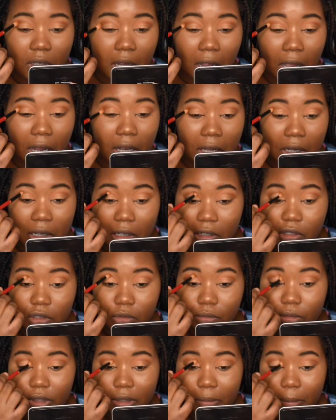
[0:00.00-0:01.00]
I like her
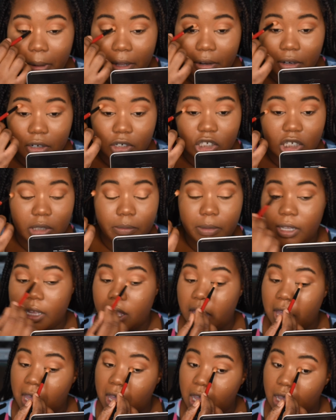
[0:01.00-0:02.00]
so much better. She
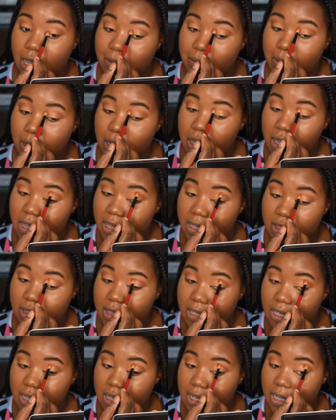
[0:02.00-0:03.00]
became
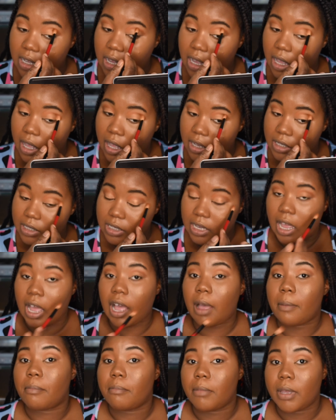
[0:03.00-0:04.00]
the
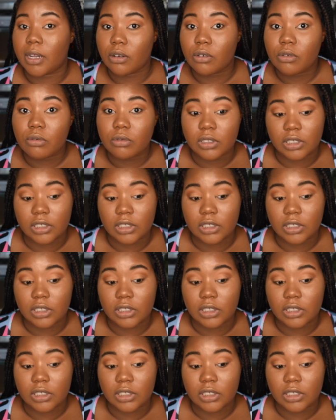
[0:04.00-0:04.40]
top medical